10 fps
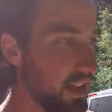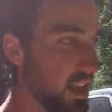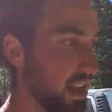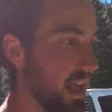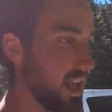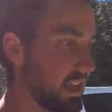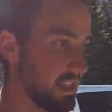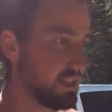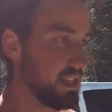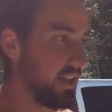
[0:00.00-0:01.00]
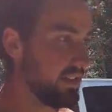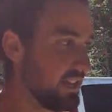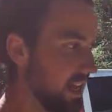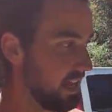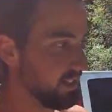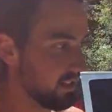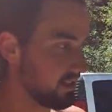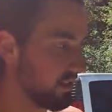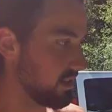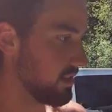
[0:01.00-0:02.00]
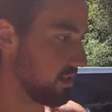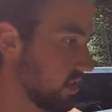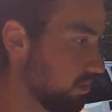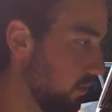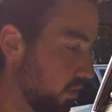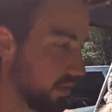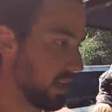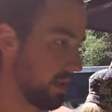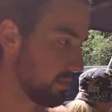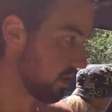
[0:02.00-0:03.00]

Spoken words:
in like 7 days since before the Cape